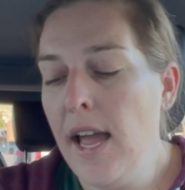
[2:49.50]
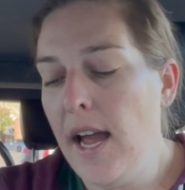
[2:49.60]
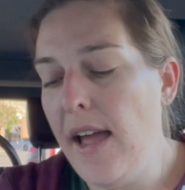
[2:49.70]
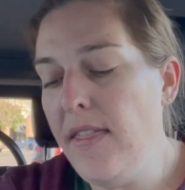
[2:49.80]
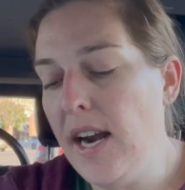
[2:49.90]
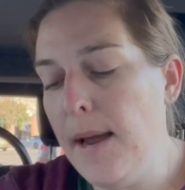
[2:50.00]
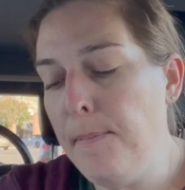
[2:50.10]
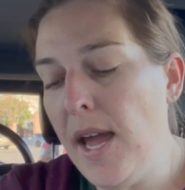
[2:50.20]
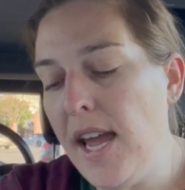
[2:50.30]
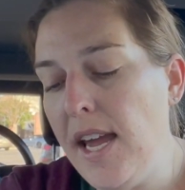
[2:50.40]
And then I
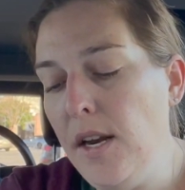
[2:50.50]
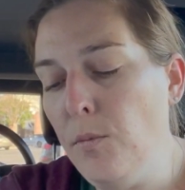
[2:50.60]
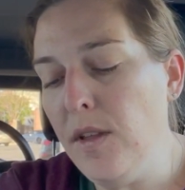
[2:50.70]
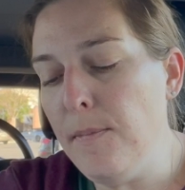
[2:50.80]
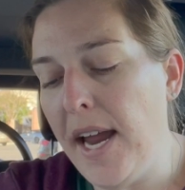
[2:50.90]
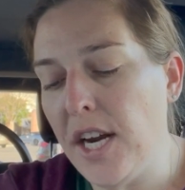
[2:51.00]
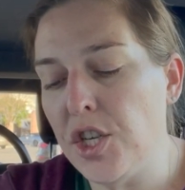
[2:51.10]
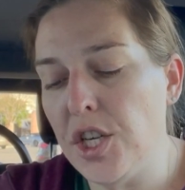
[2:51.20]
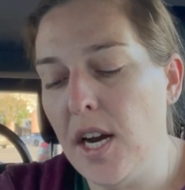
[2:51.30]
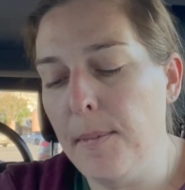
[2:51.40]
paid with my
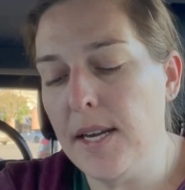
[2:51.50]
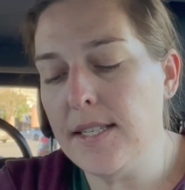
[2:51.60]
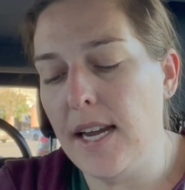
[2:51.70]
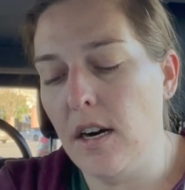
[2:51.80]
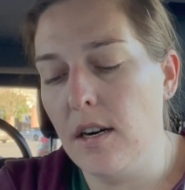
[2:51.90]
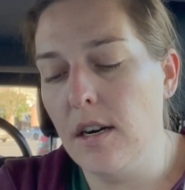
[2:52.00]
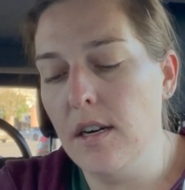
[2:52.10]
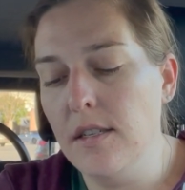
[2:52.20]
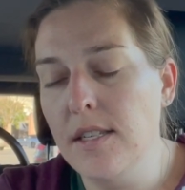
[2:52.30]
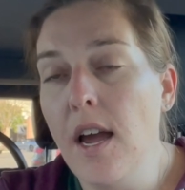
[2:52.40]
extra care bucks I
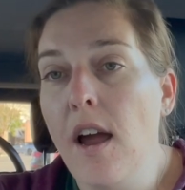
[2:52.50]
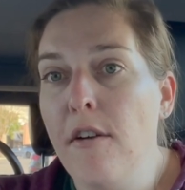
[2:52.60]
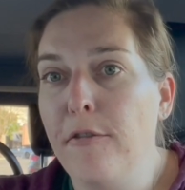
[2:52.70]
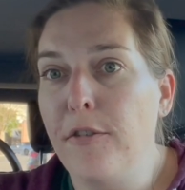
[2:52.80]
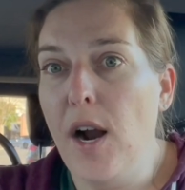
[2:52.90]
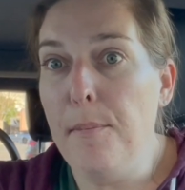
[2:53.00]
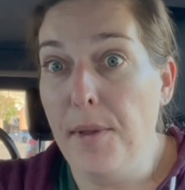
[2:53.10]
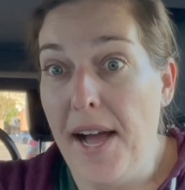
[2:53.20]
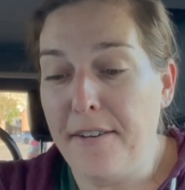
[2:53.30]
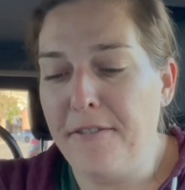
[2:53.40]
earned from
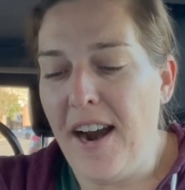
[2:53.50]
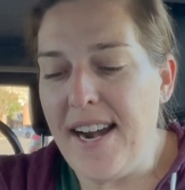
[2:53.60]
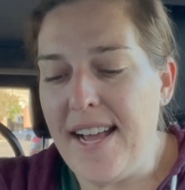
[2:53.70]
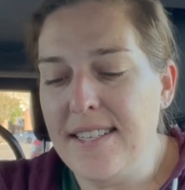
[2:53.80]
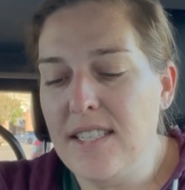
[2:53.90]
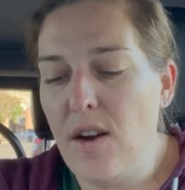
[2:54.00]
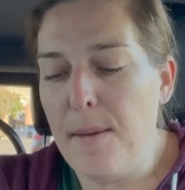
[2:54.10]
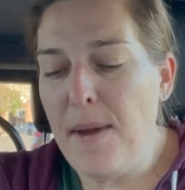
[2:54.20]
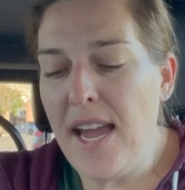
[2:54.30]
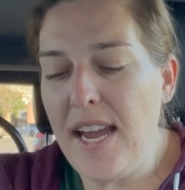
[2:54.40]
Black Friday. So I
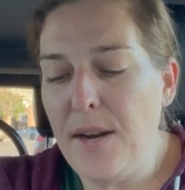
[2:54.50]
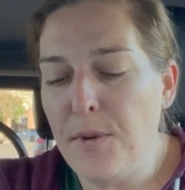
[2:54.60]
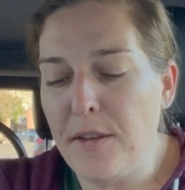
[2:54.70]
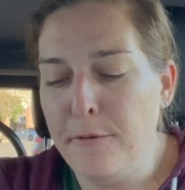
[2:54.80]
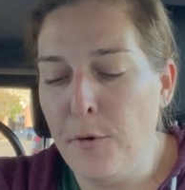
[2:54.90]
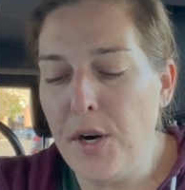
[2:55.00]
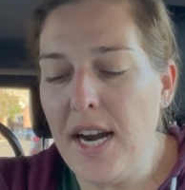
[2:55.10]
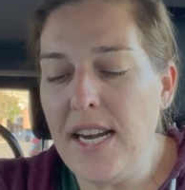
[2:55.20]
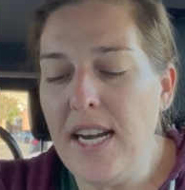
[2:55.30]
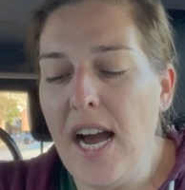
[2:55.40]
paid with a
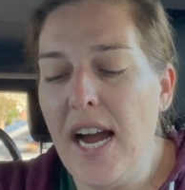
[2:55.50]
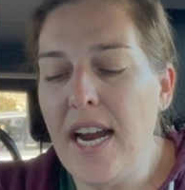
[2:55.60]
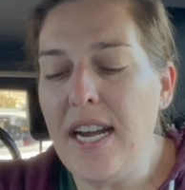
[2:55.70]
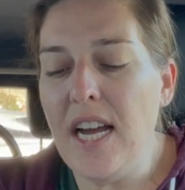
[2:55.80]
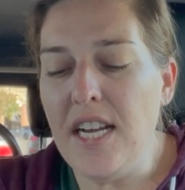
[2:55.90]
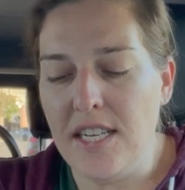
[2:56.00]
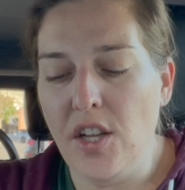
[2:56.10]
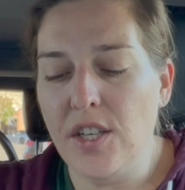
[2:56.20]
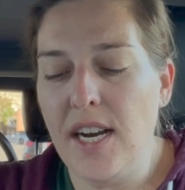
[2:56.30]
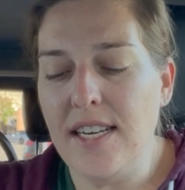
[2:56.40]
$4.99,
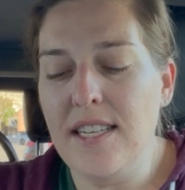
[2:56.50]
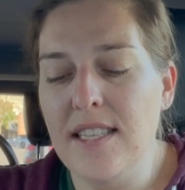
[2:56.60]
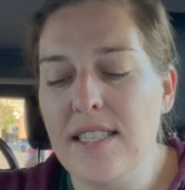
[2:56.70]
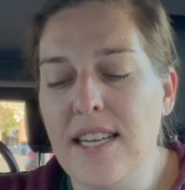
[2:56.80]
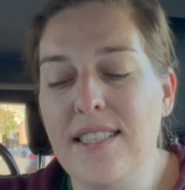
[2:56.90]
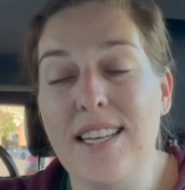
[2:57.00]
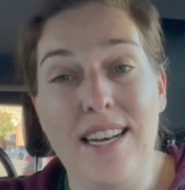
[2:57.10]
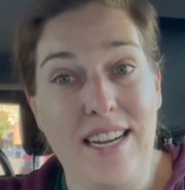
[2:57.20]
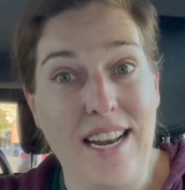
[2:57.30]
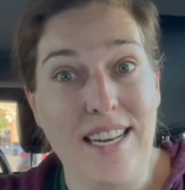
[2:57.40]
$1.19,
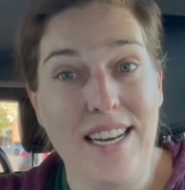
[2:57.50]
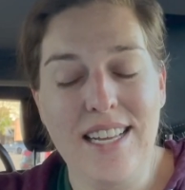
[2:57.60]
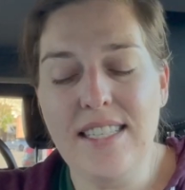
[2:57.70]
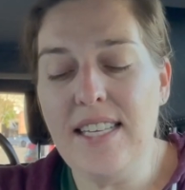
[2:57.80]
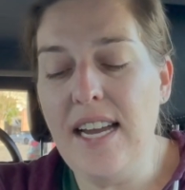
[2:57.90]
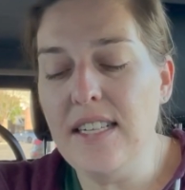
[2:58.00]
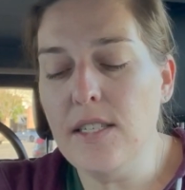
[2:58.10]
and a 99 cent.